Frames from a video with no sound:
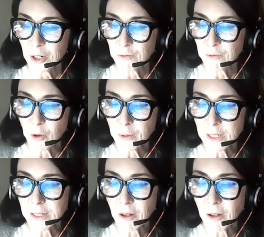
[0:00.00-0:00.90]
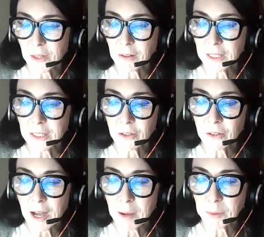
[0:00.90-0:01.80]
Her focus is on the
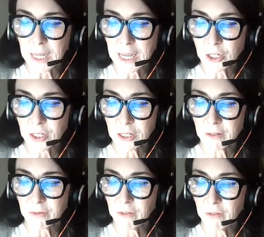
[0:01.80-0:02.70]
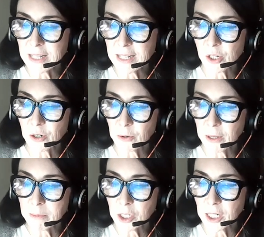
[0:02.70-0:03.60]
clinical application of advanced
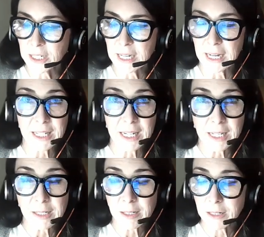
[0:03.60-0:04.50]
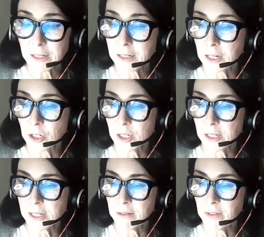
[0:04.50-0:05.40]
neuroimaging techniques such as
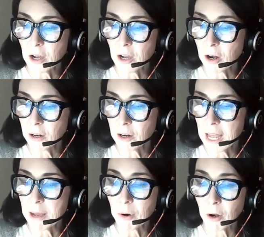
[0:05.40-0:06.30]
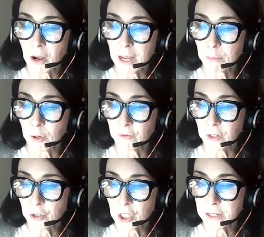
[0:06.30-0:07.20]
CVR, MRI
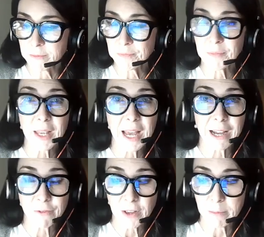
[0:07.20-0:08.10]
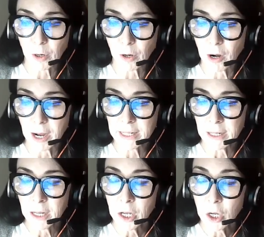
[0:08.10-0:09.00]
perfusion, fMRI,
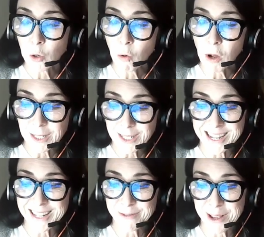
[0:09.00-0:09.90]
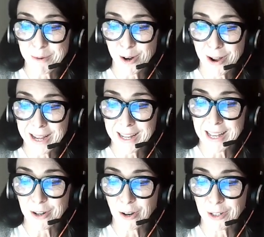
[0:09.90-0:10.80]
quantitative MRI,
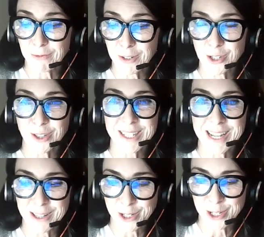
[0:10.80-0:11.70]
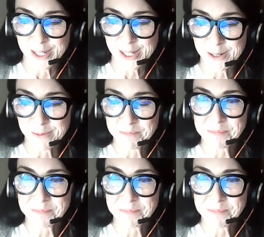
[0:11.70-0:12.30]
and artificial intelligence.